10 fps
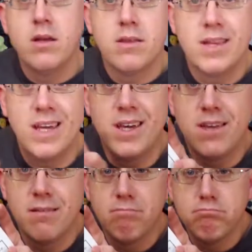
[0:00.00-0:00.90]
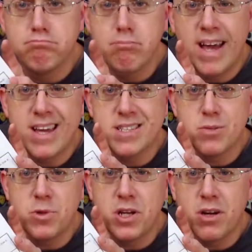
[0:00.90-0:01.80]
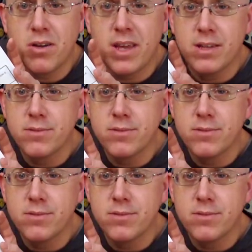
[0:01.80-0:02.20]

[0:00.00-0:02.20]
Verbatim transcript: The, I guess, what do you call that?